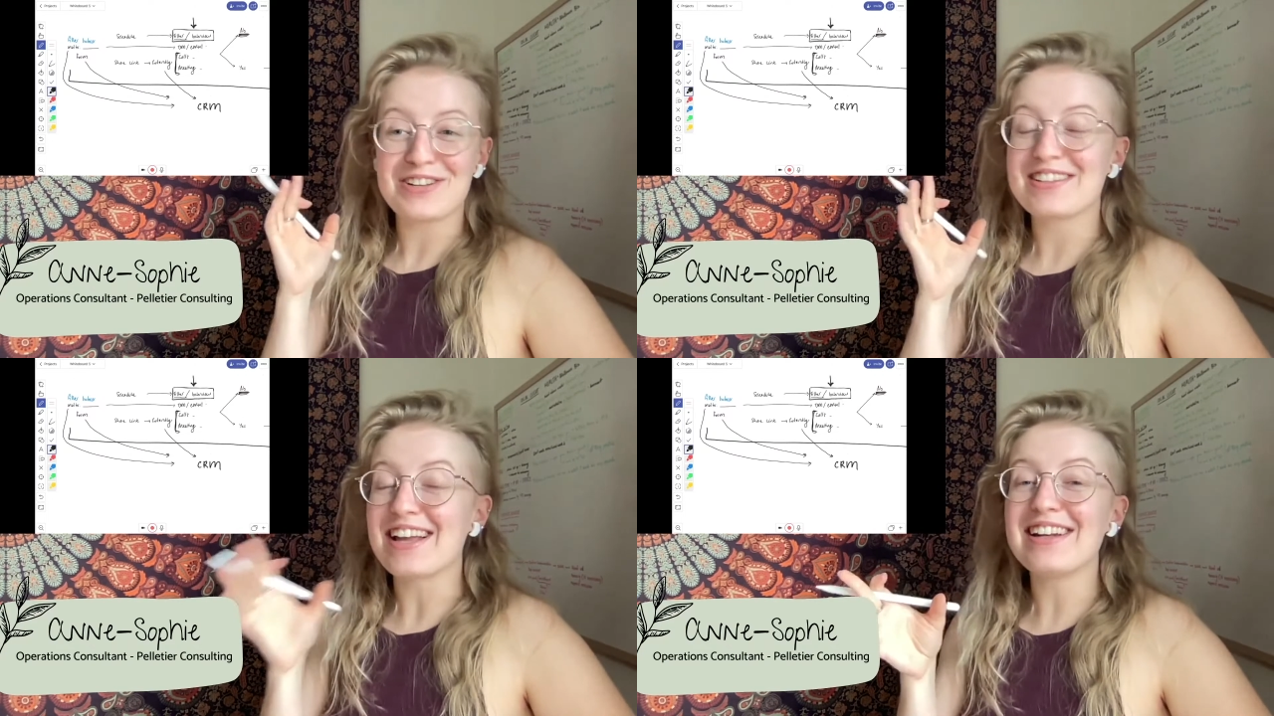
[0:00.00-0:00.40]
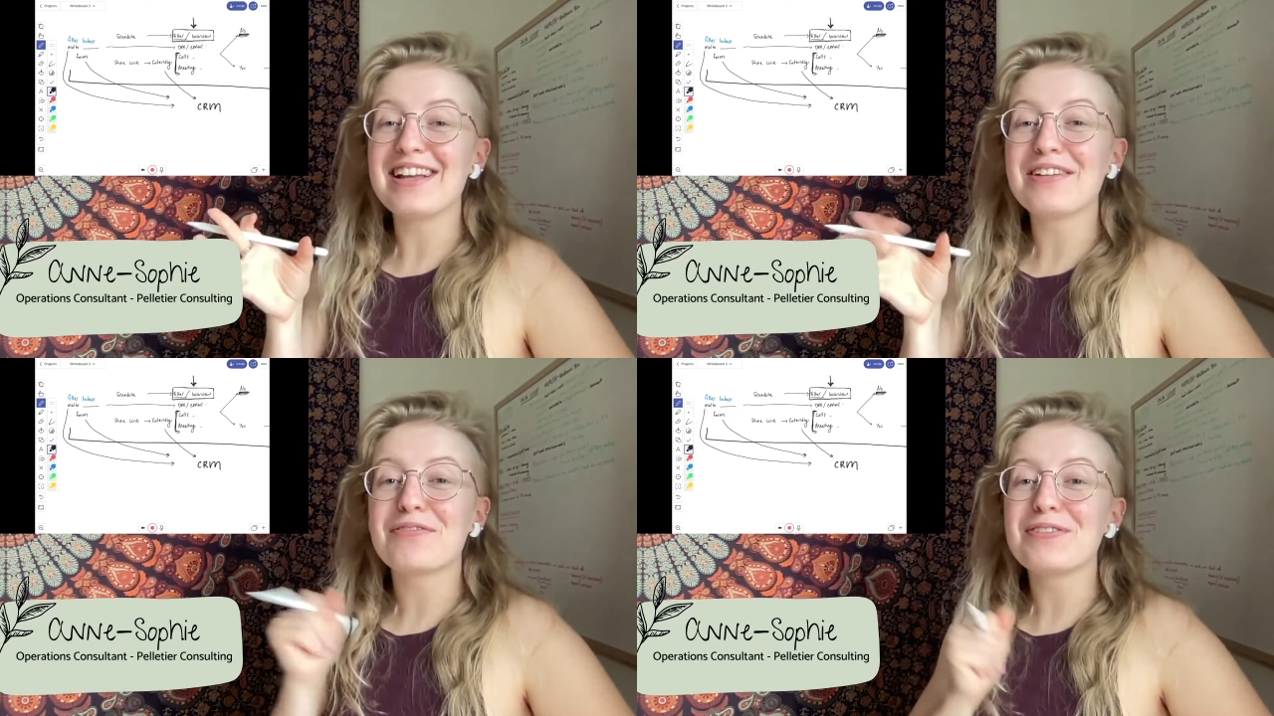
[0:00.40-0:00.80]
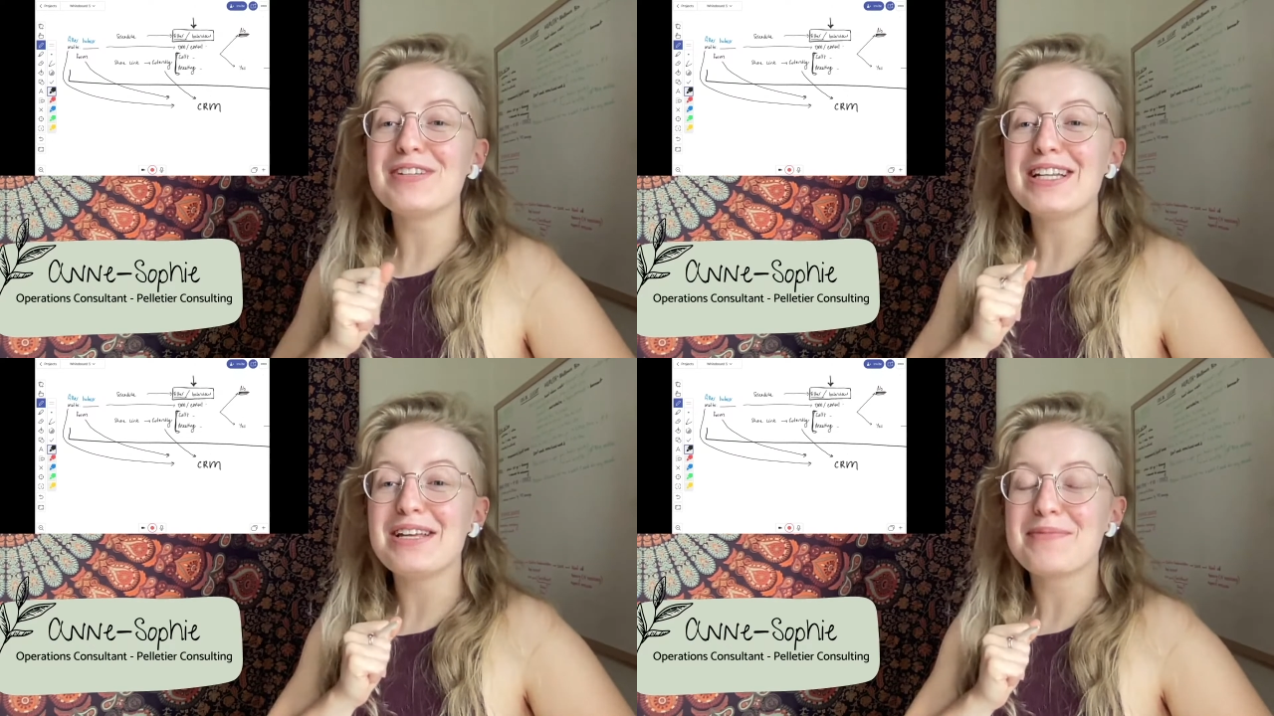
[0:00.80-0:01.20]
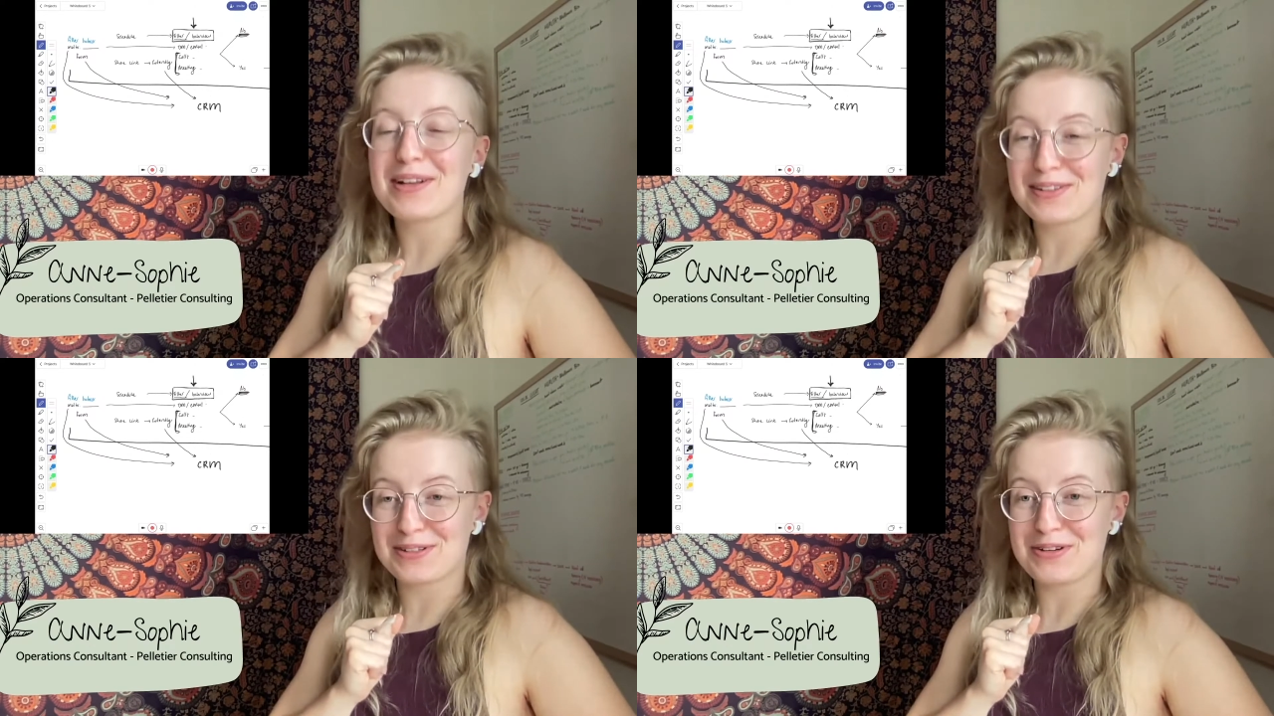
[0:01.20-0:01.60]
sending 15
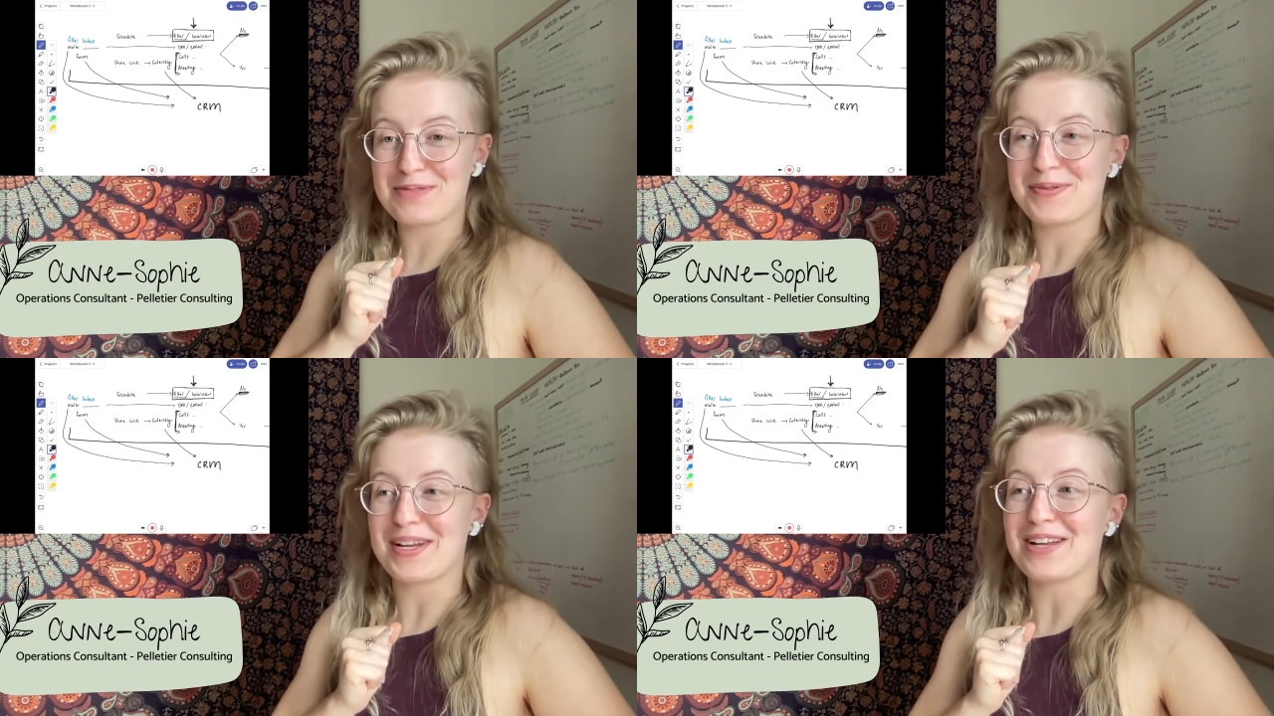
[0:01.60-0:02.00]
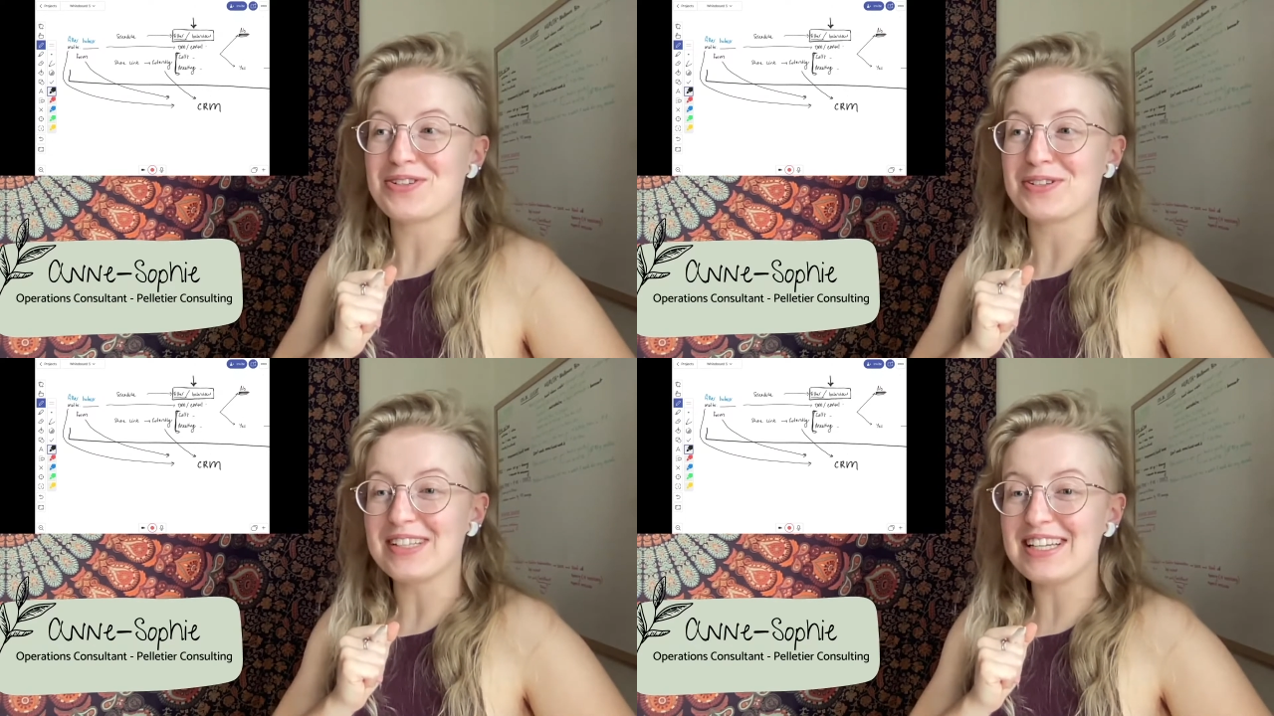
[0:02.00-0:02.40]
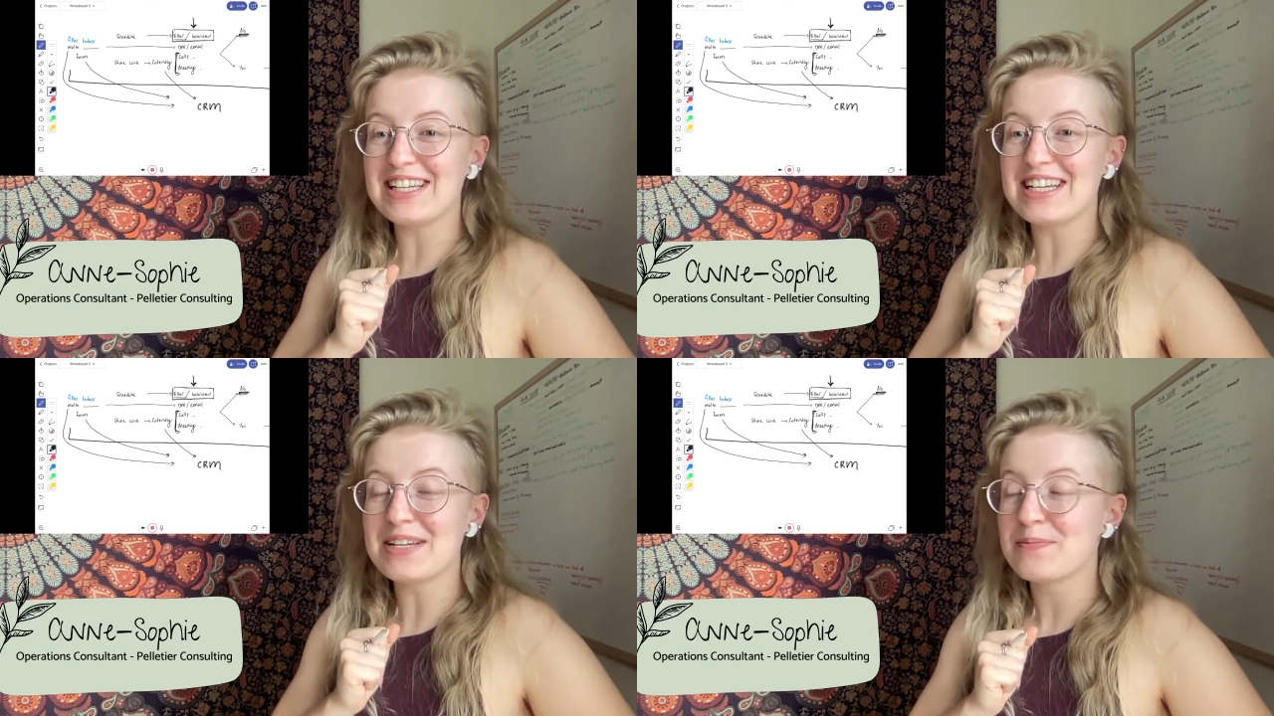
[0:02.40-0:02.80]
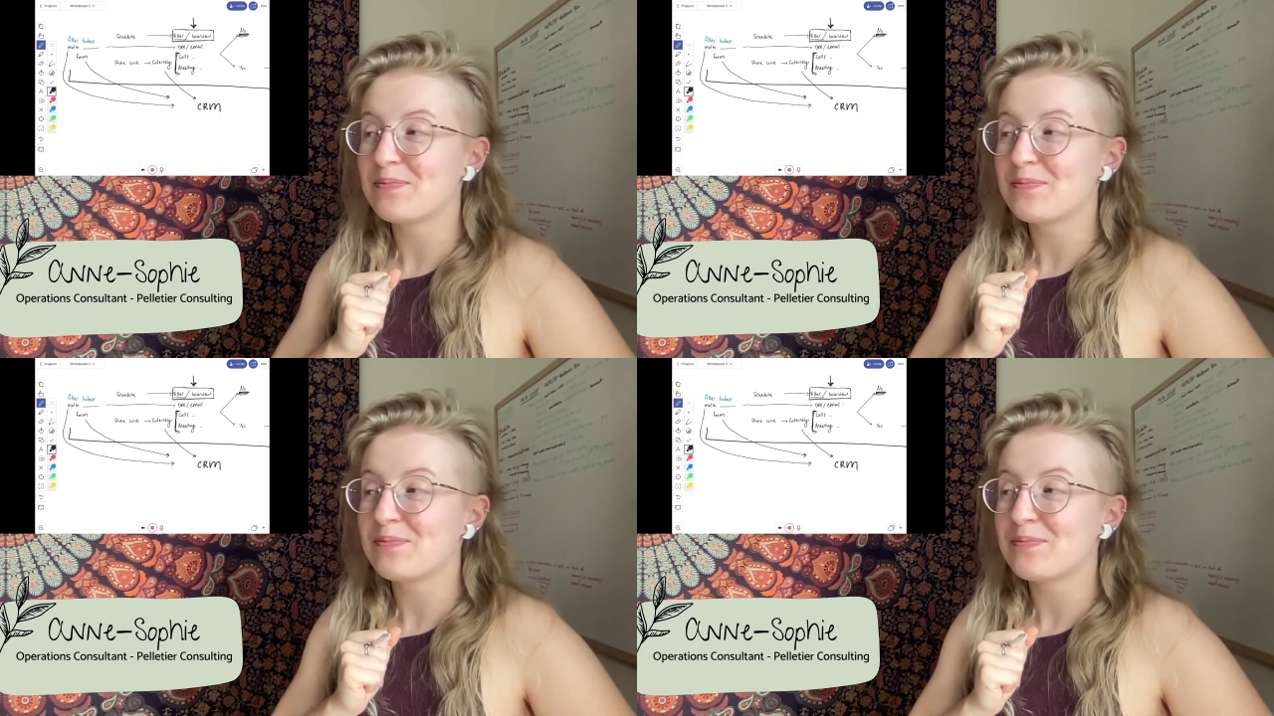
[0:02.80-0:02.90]
emails to your potential lead,